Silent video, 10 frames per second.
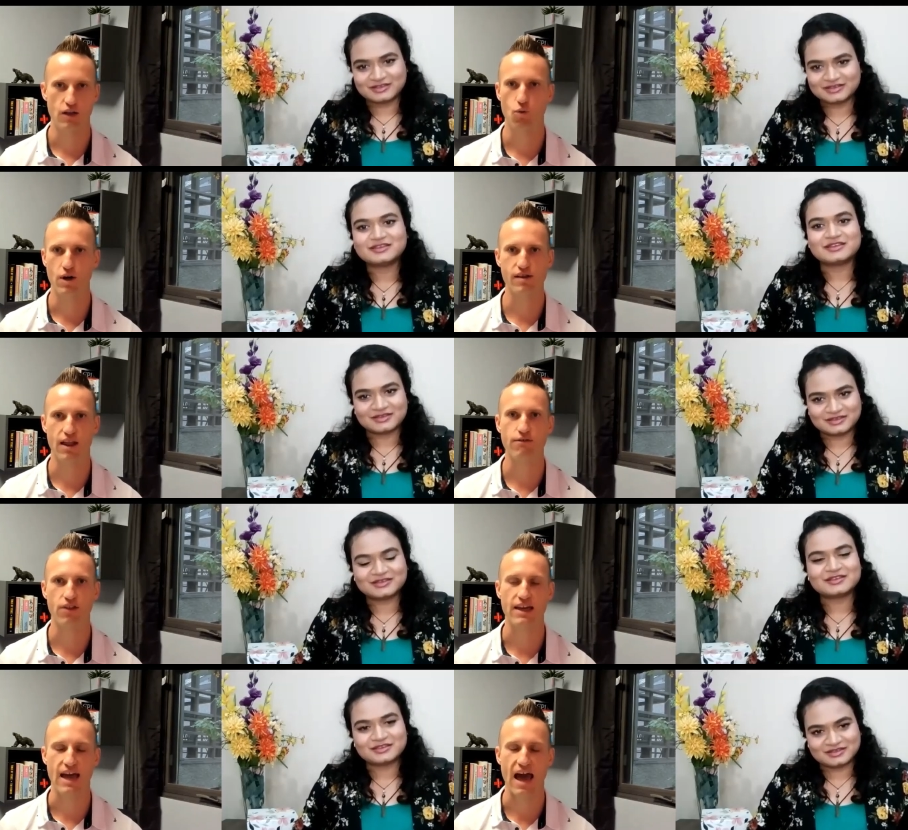Speaker 1: And what is life
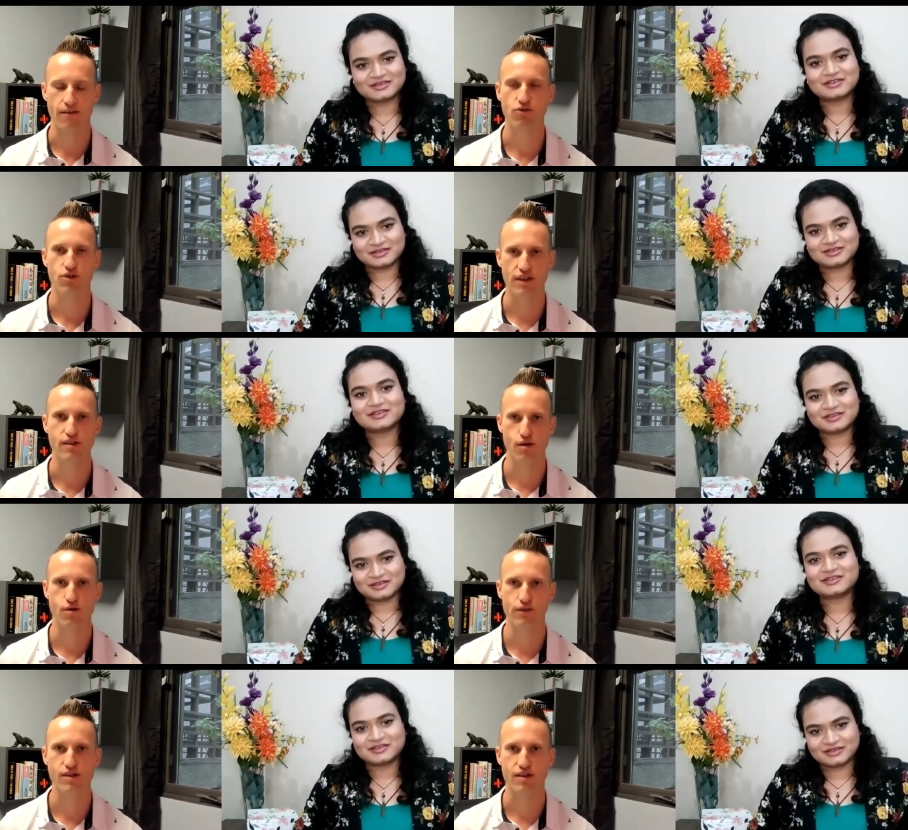like after these
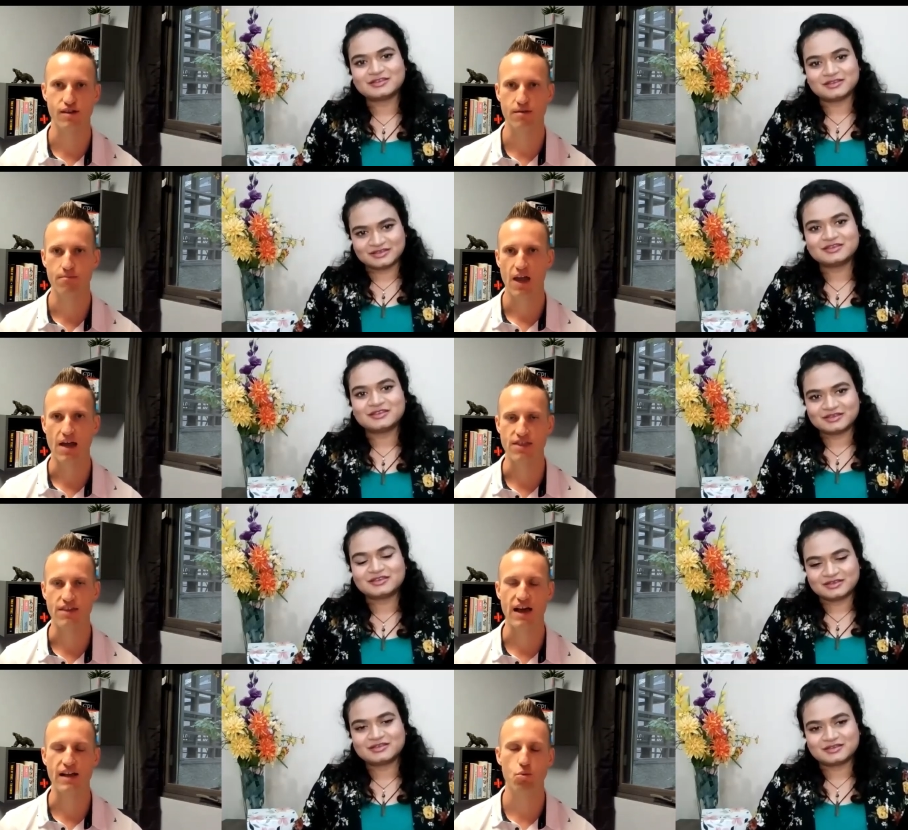services? And
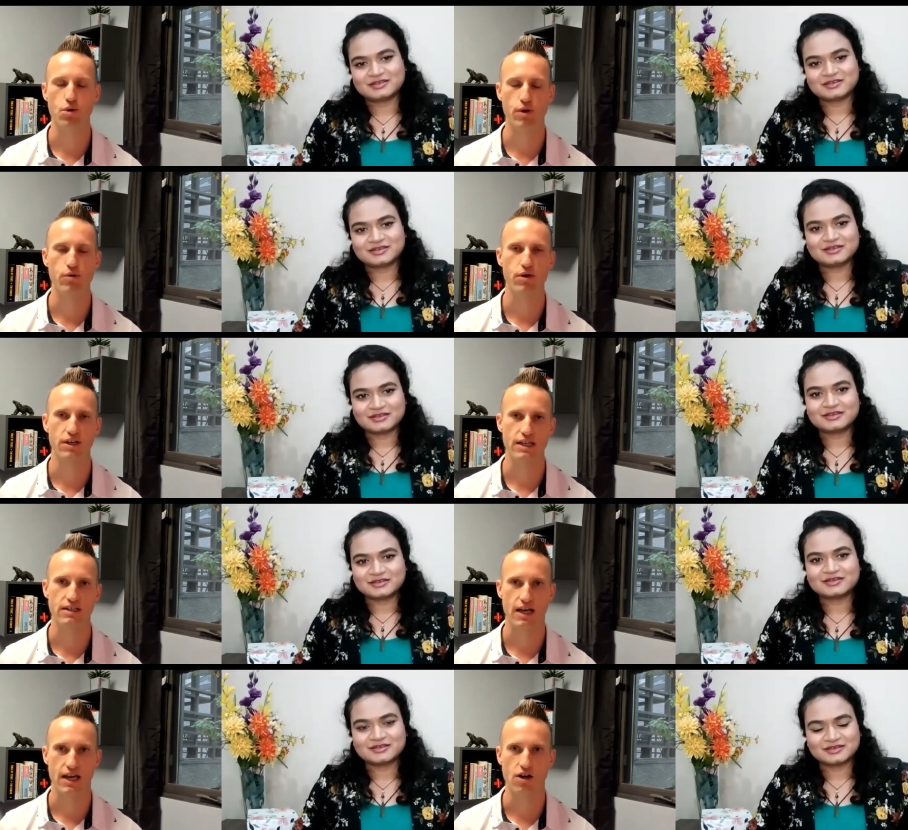th- that's what we really
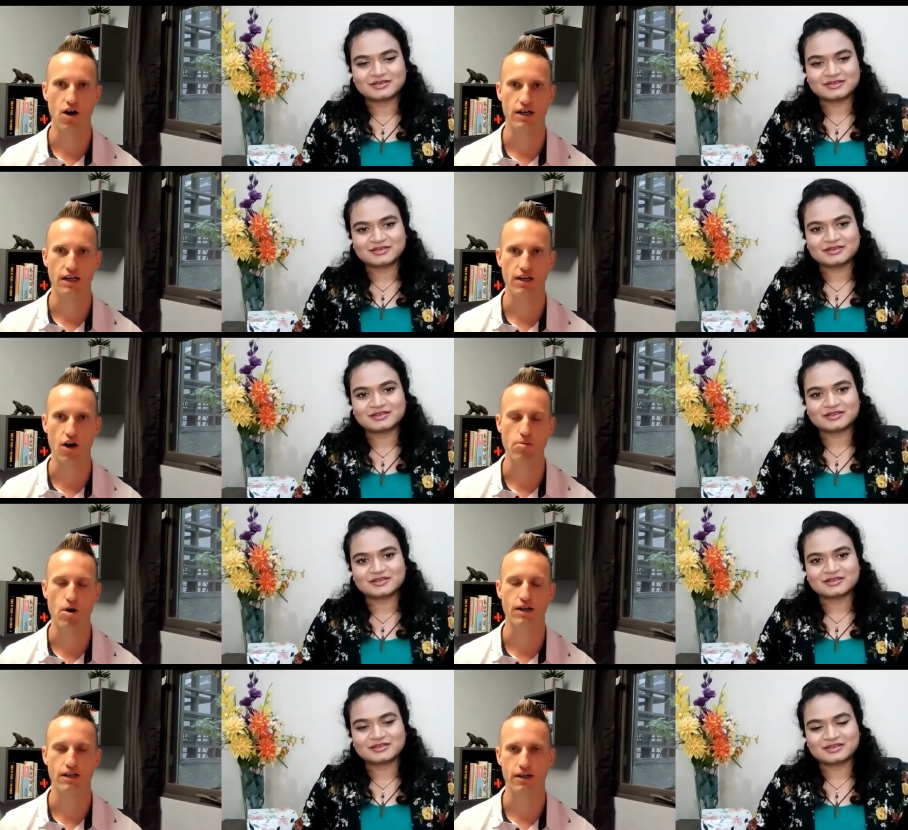need to hit on in our
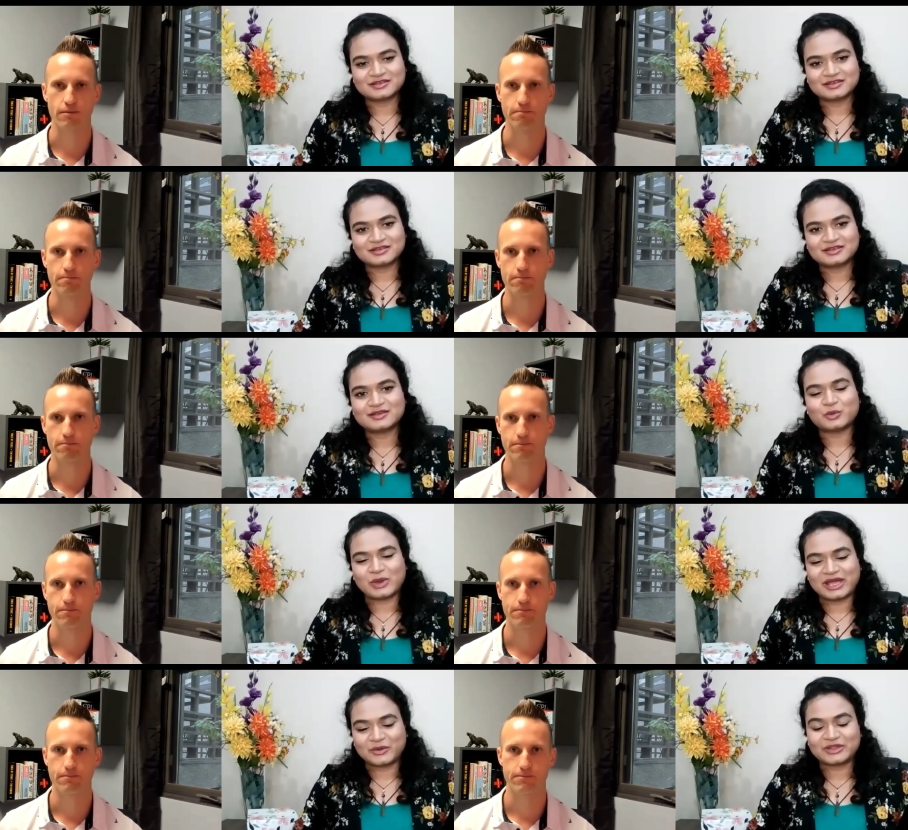marketing.
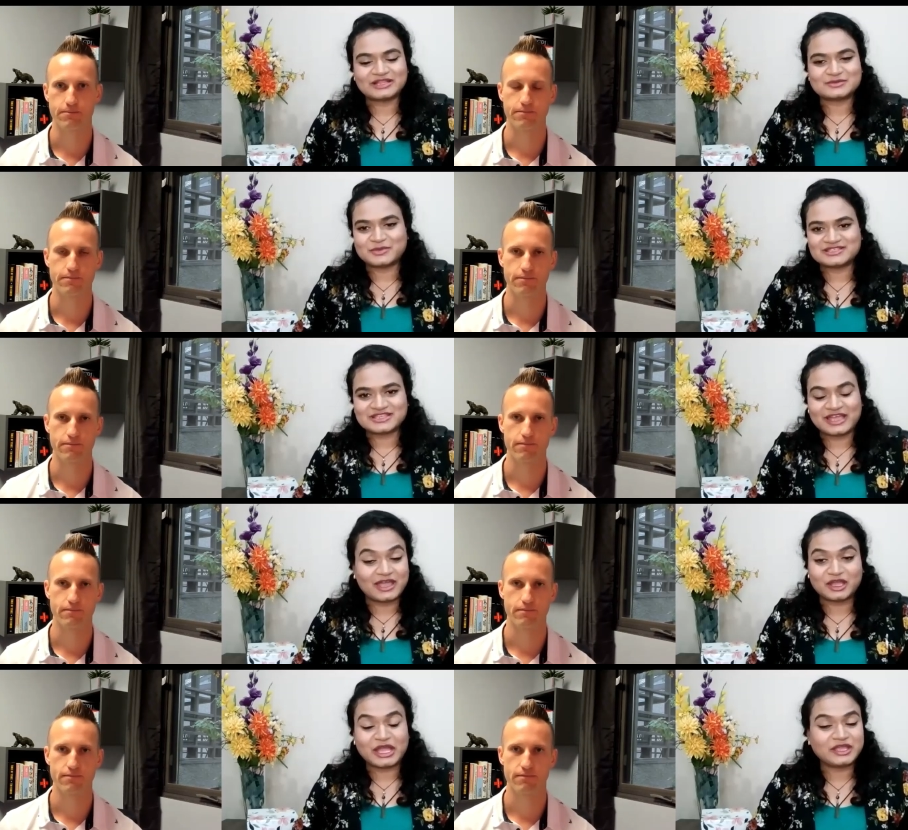
Speaker 2: Wow, that's amazing.
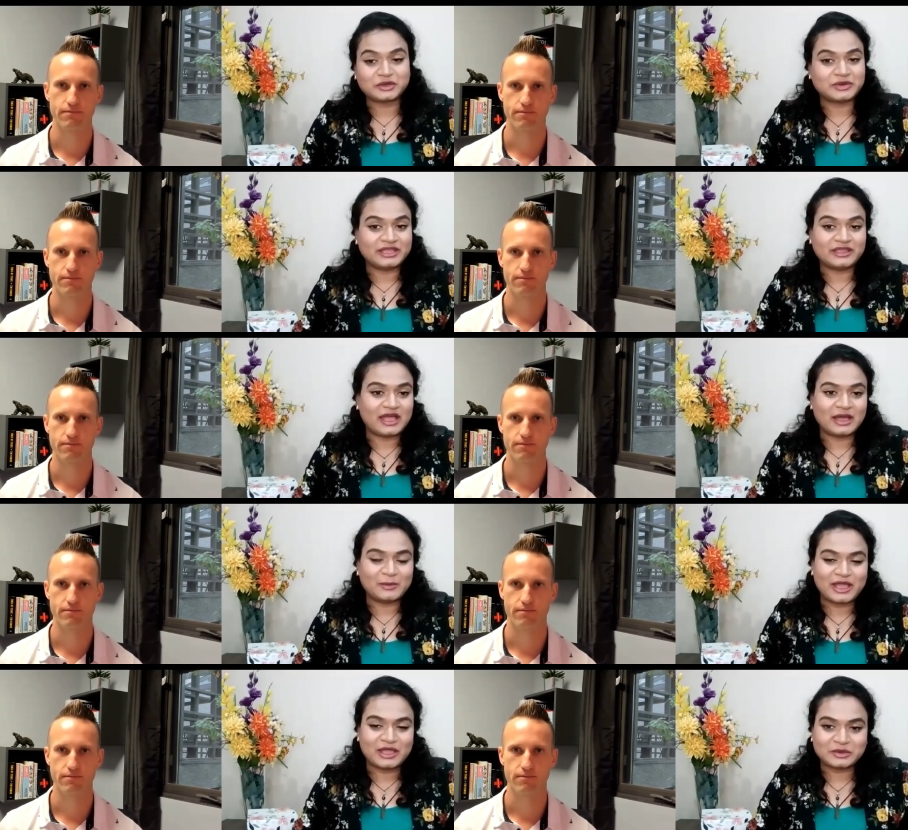I, I agree.
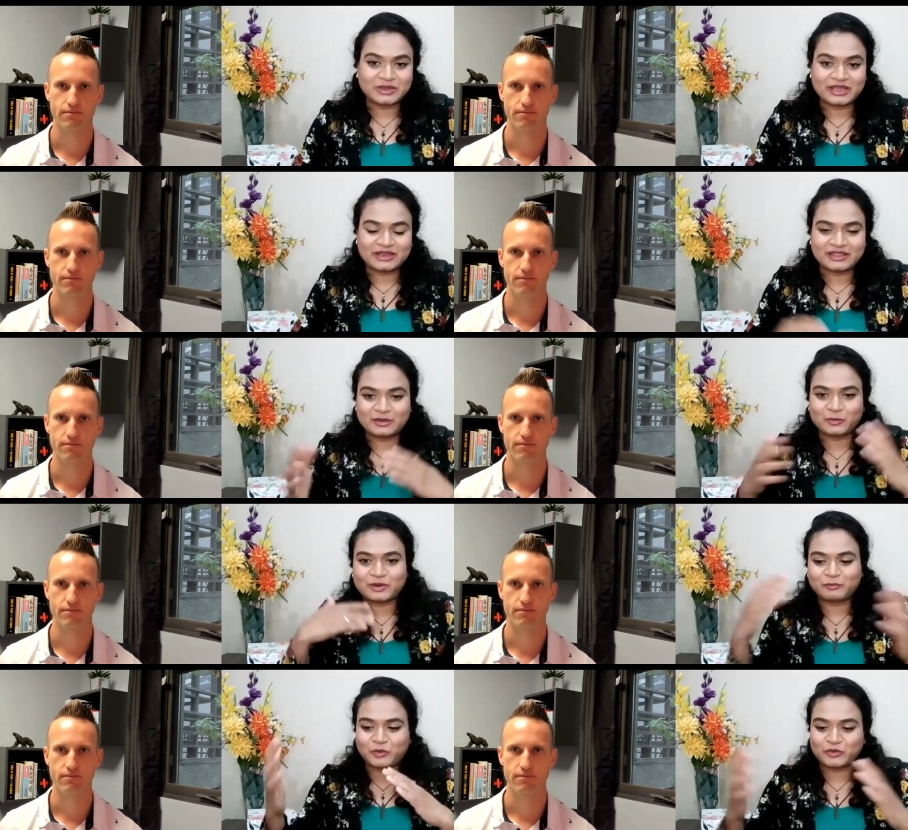Um, I agree, and I think
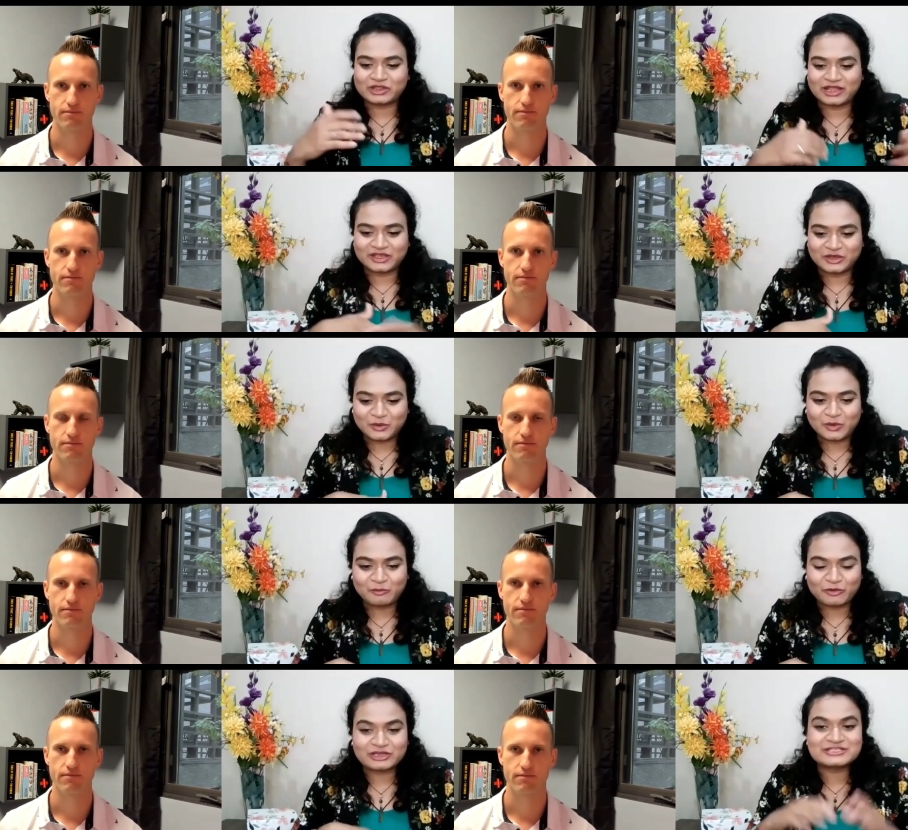we're both like you
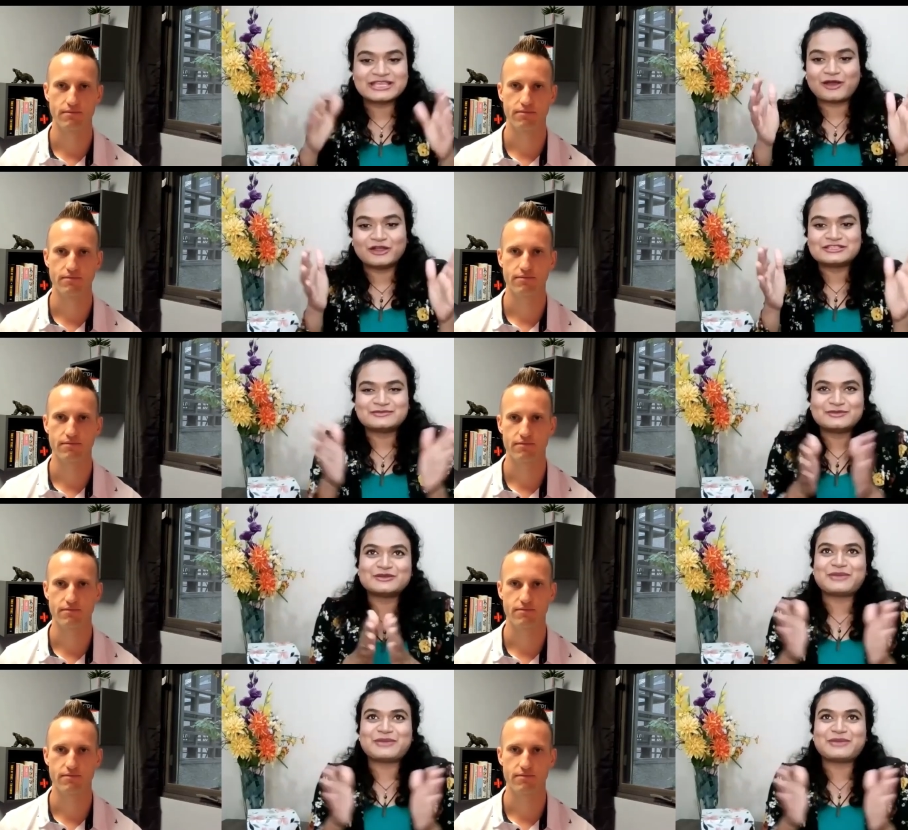know we're on similar